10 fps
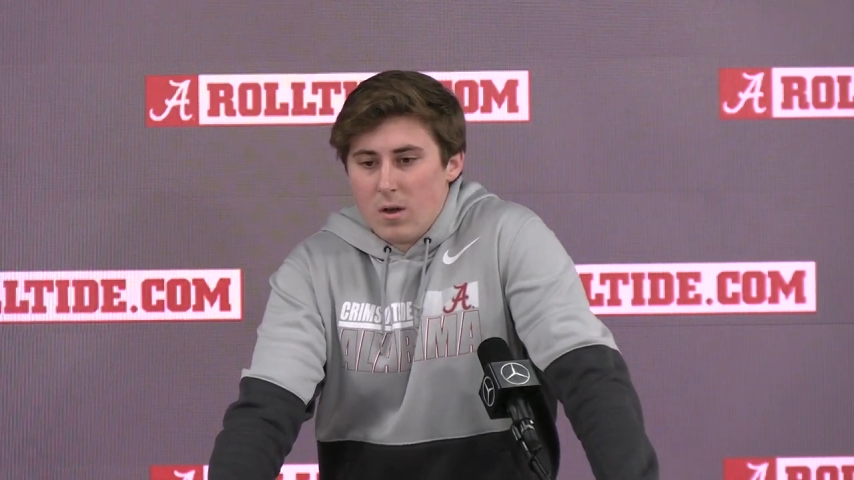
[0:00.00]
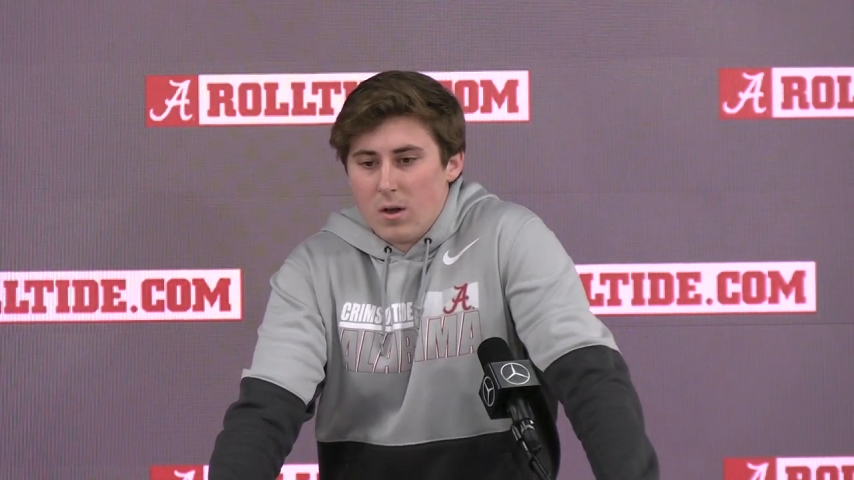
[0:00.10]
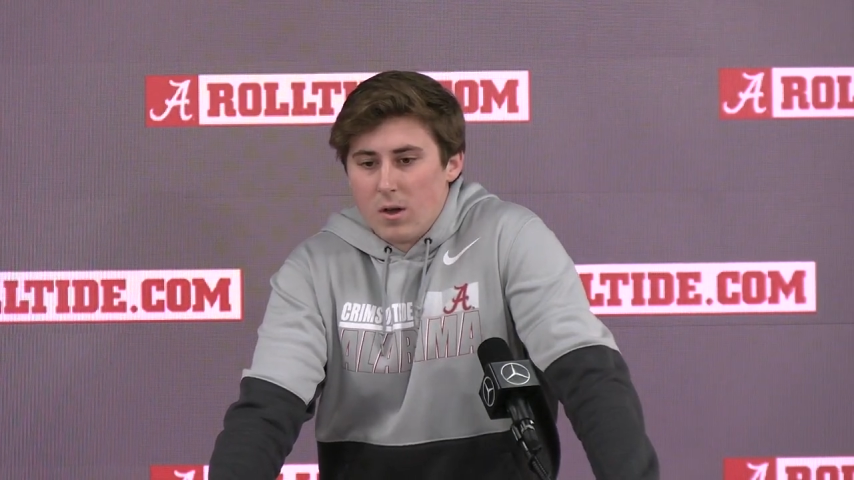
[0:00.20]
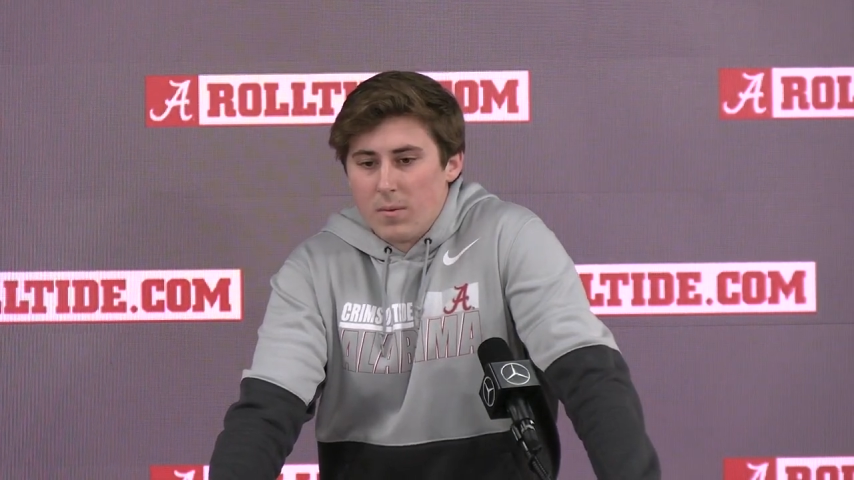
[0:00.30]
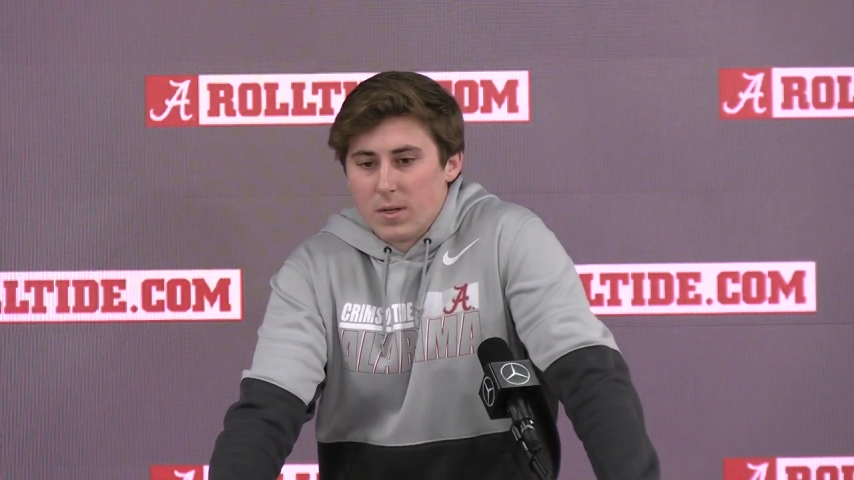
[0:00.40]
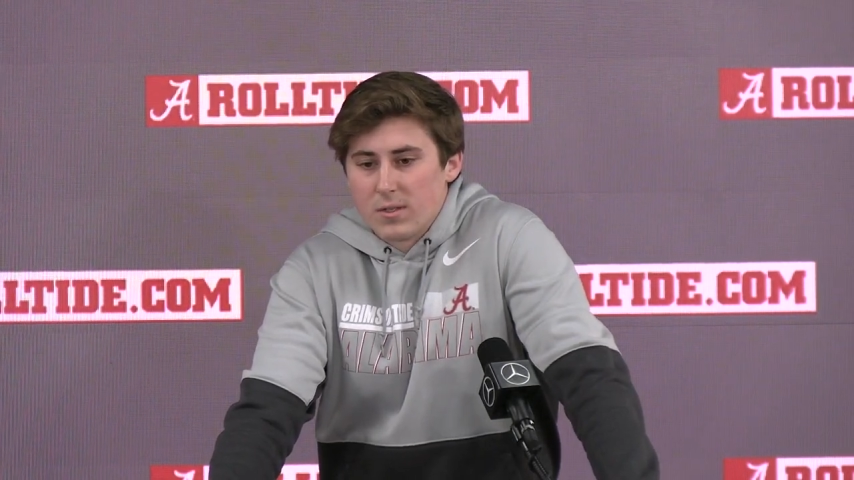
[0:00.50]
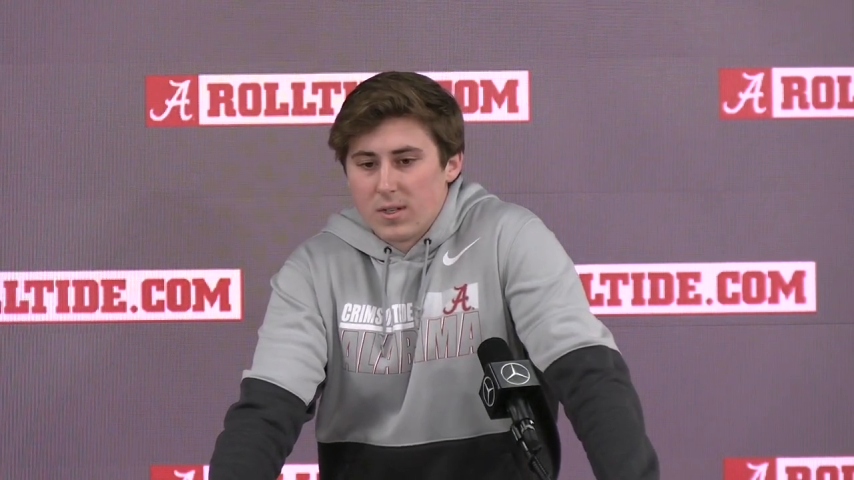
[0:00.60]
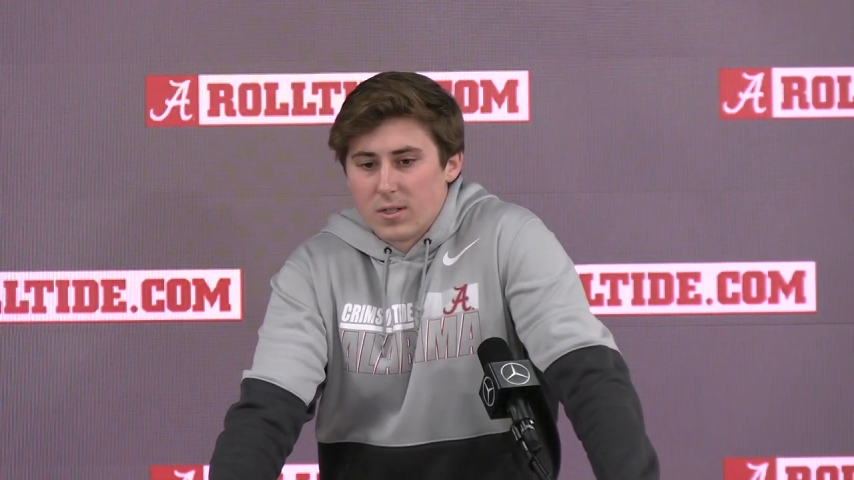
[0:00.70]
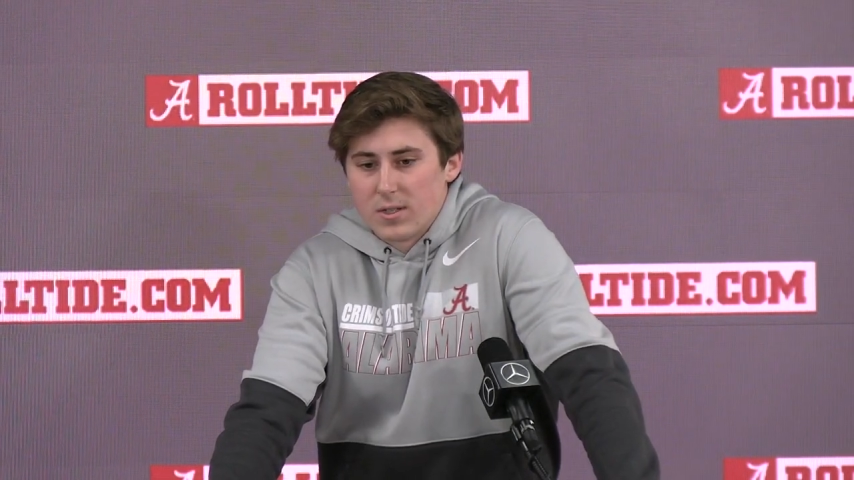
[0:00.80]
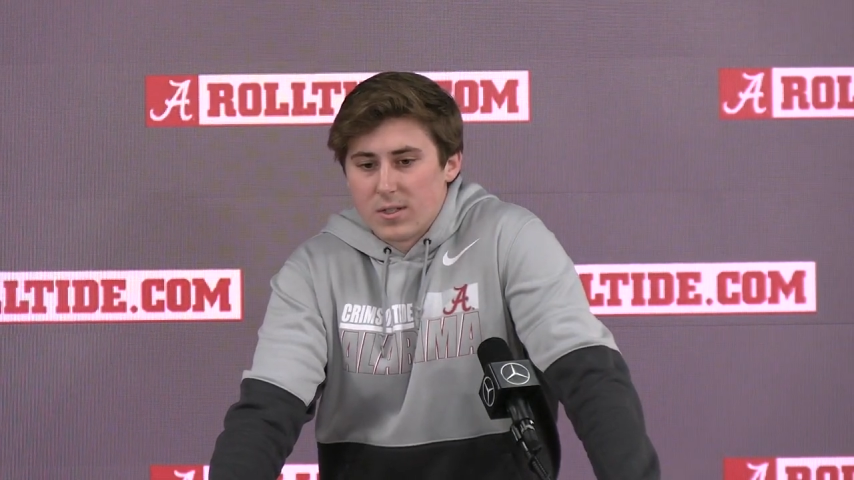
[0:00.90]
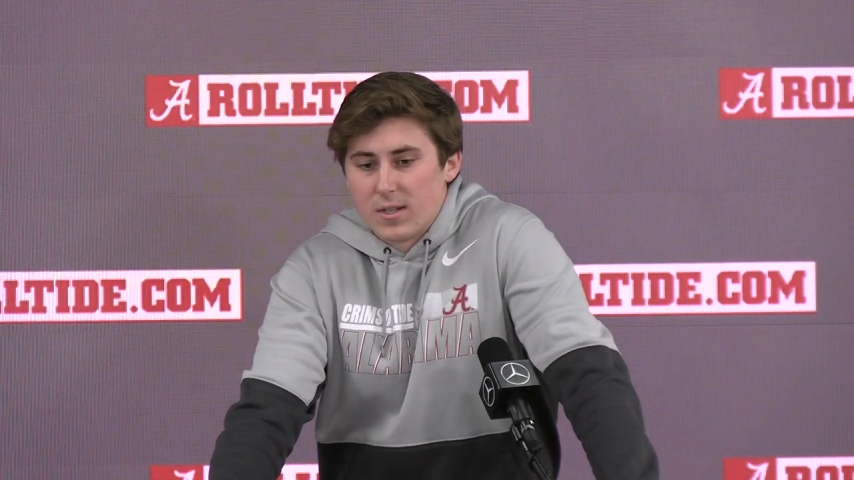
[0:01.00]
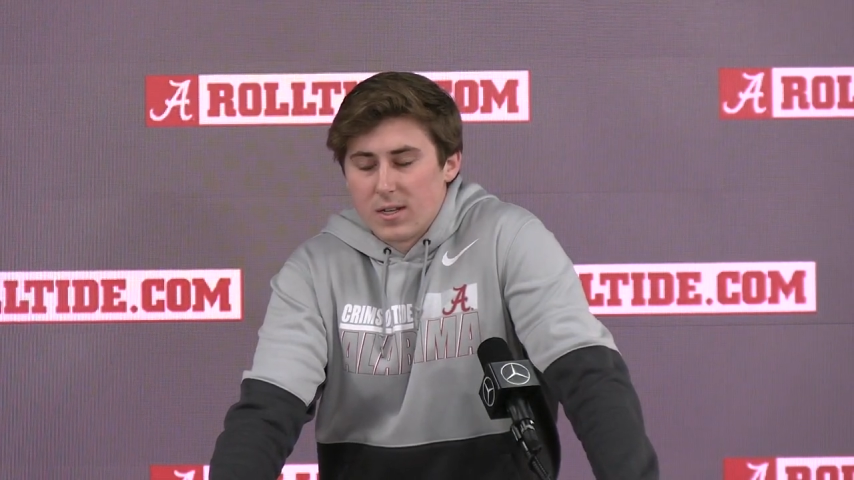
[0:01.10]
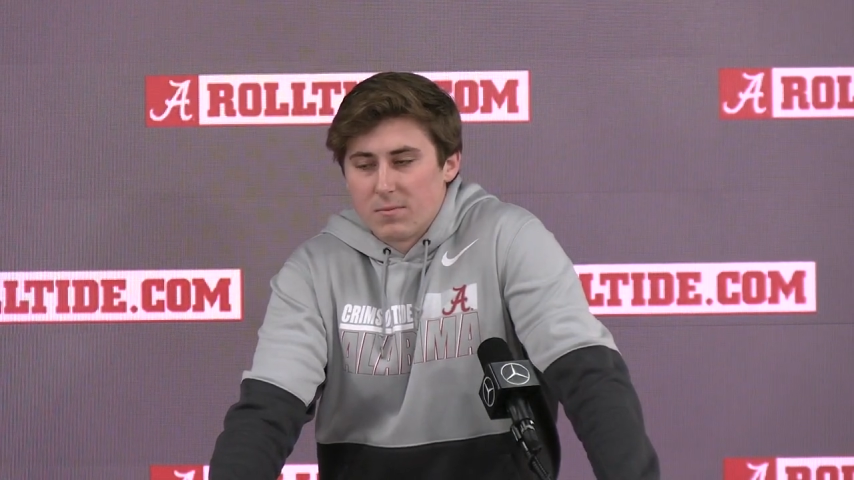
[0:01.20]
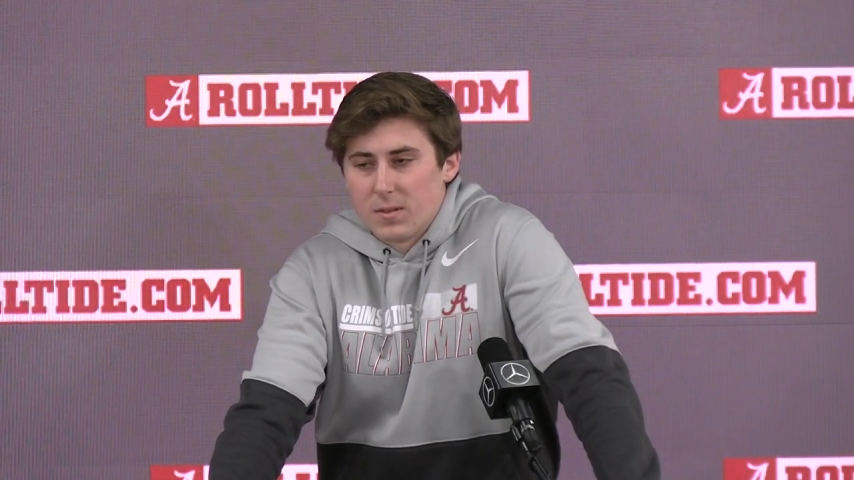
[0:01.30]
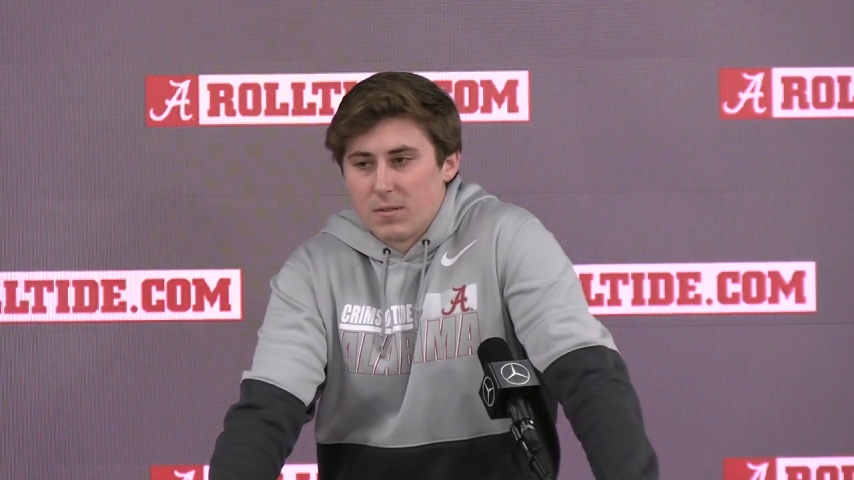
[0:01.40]
Uh, but it's not just a
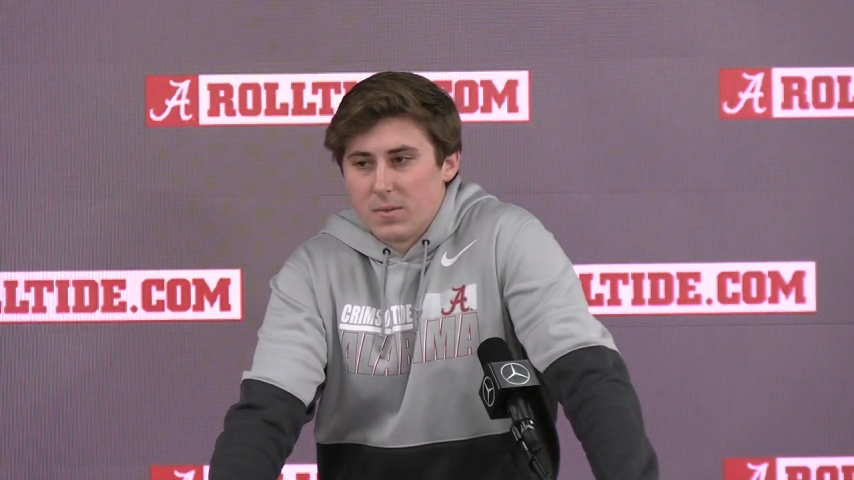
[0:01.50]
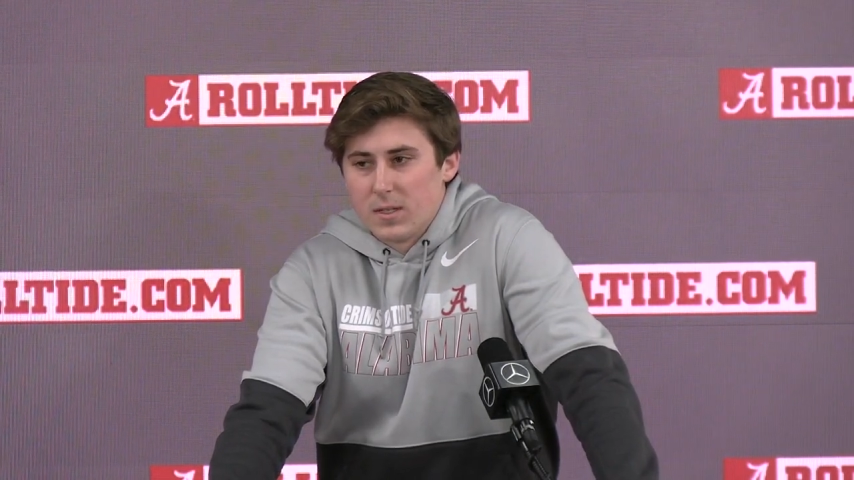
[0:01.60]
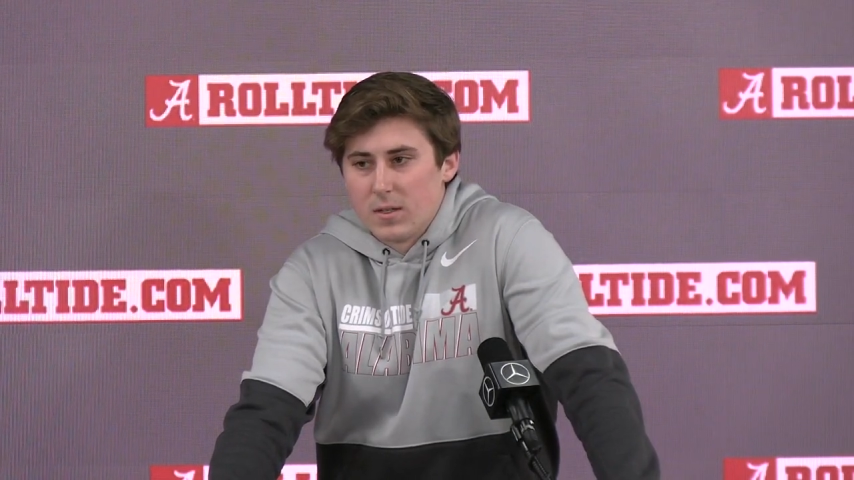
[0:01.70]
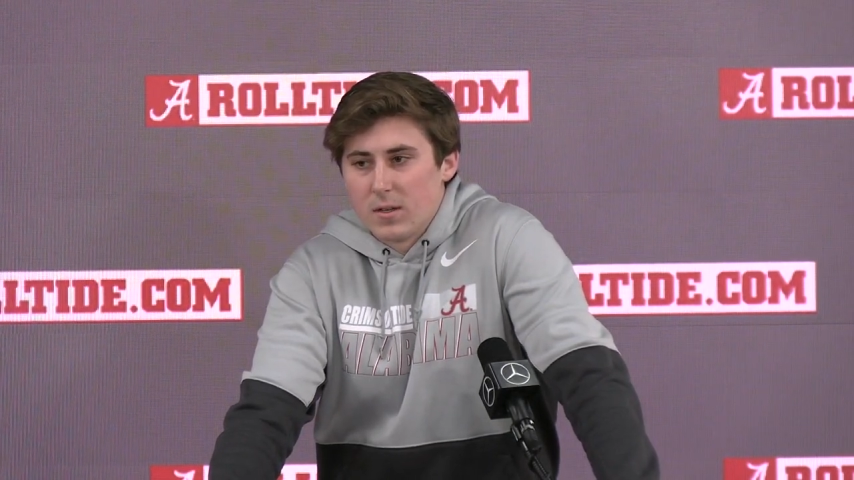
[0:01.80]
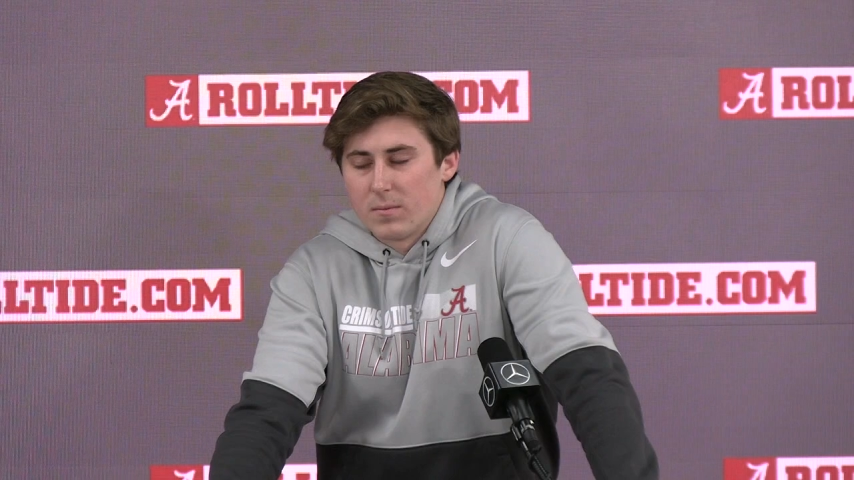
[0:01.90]
testament to me.